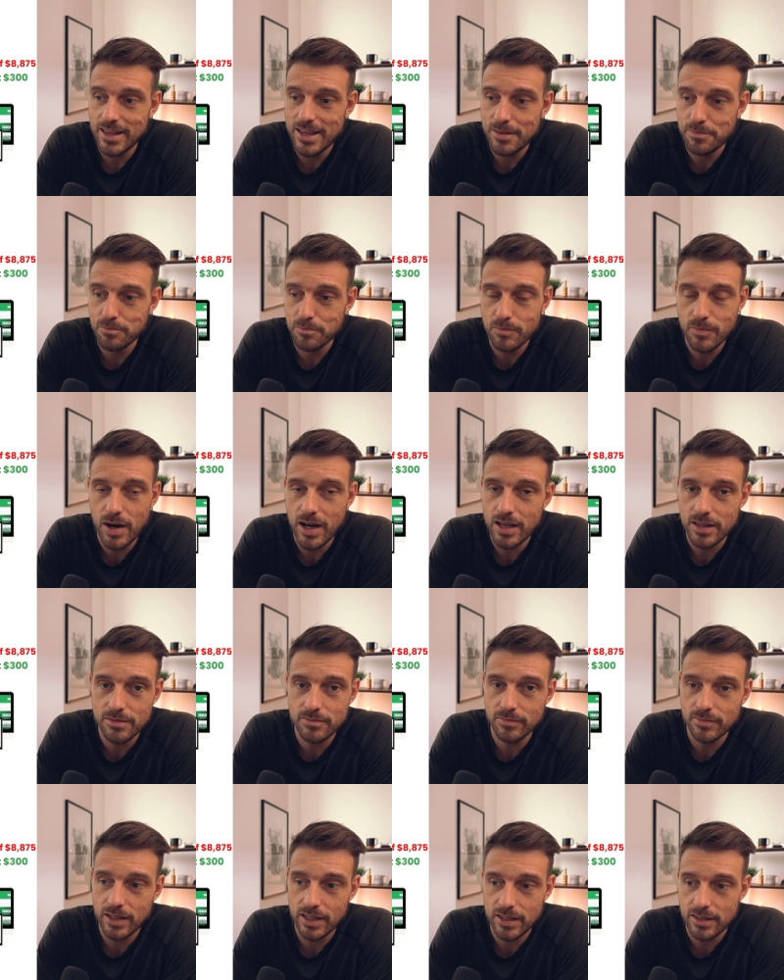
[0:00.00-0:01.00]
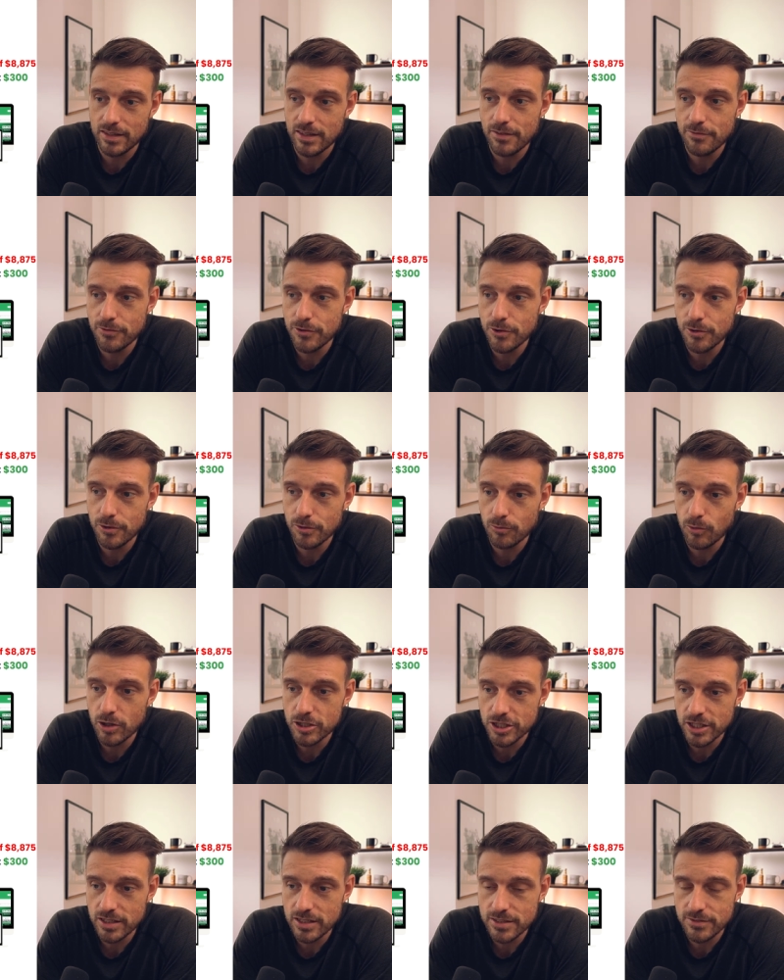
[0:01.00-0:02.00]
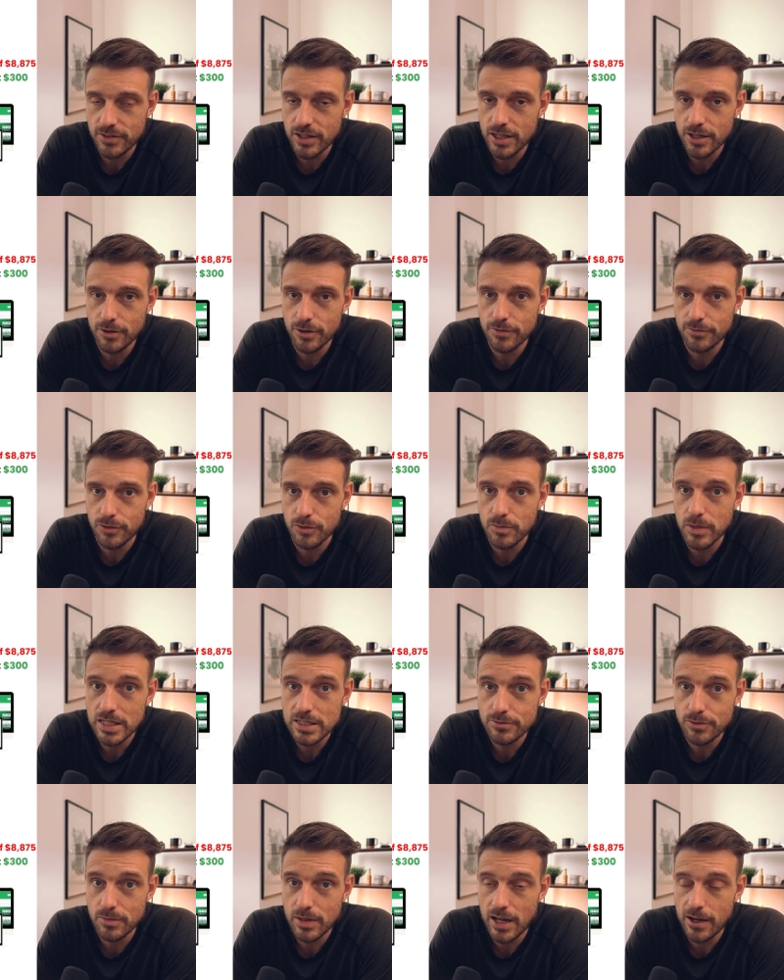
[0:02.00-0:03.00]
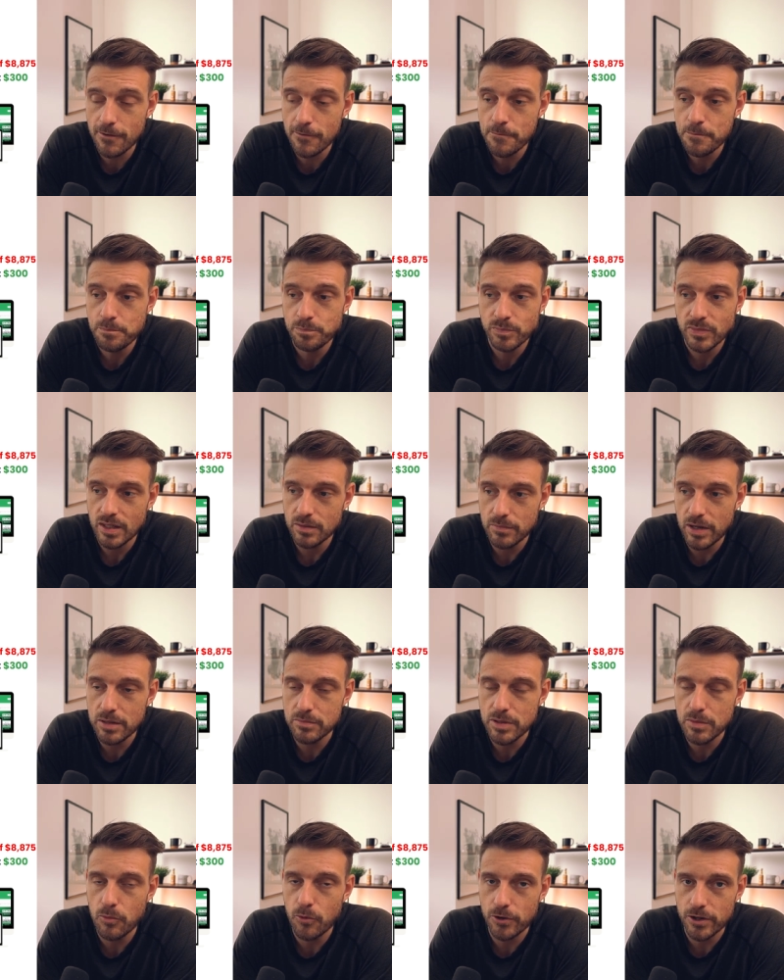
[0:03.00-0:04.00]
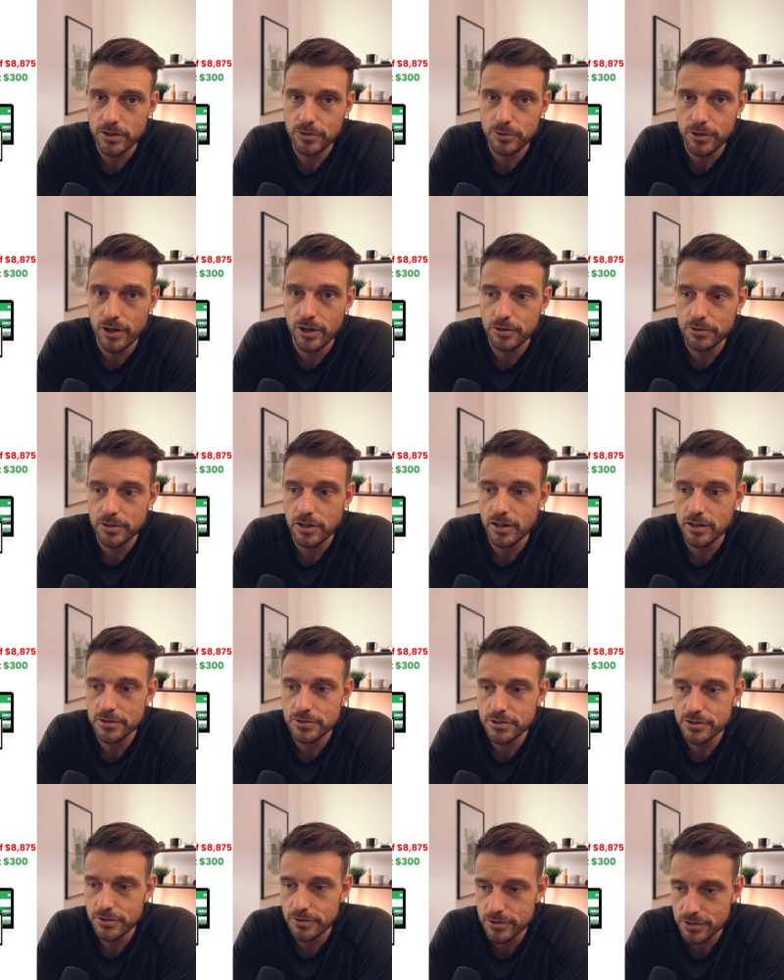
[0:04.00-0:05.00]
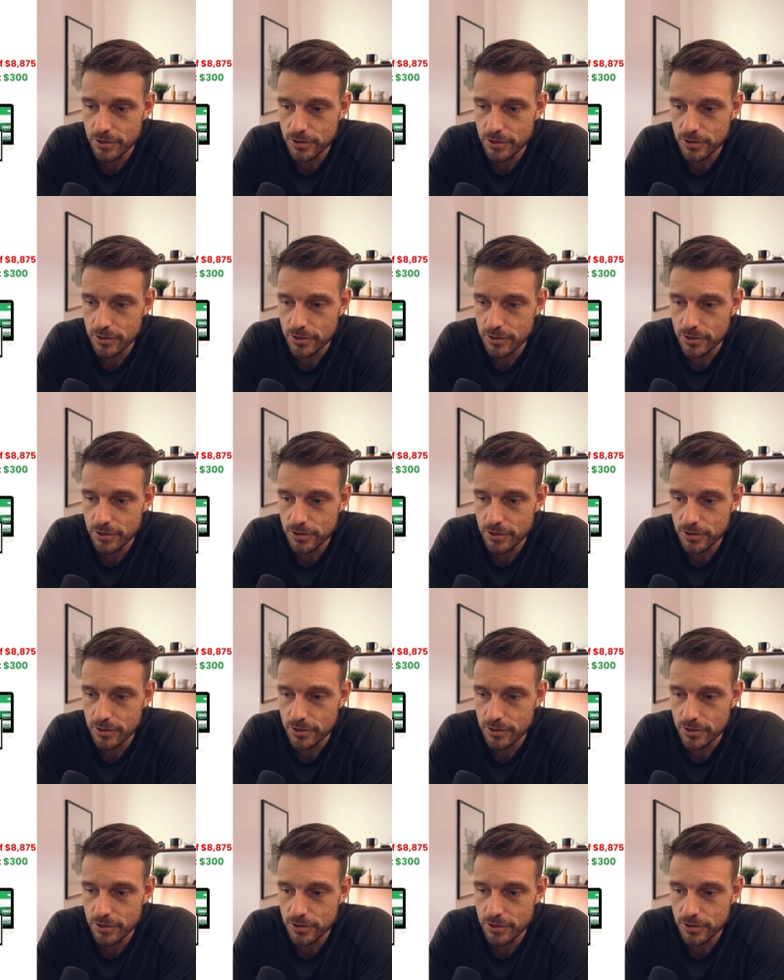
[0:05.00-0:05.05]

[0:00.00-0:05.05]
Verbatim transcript: it might like if you're watching this video in a few months from now, it might be more than $300.